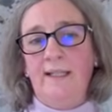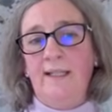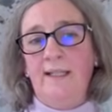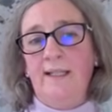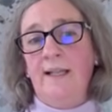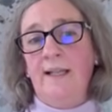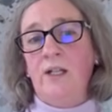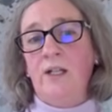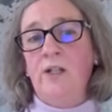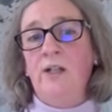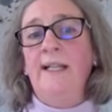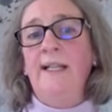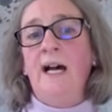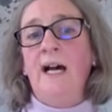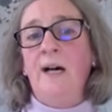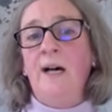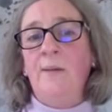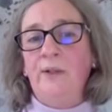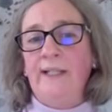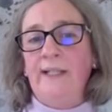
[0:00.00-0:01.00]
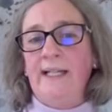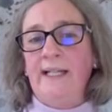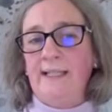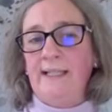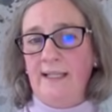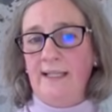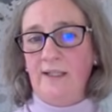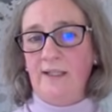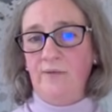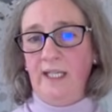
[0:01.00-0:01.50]
is actually harmonized
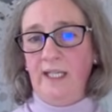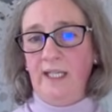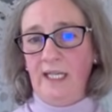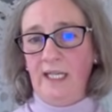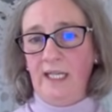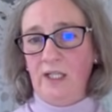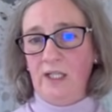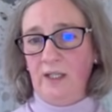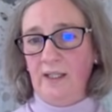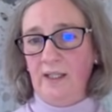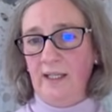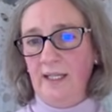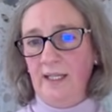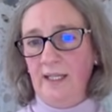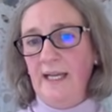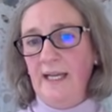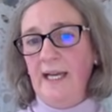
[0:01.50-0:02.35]
classification.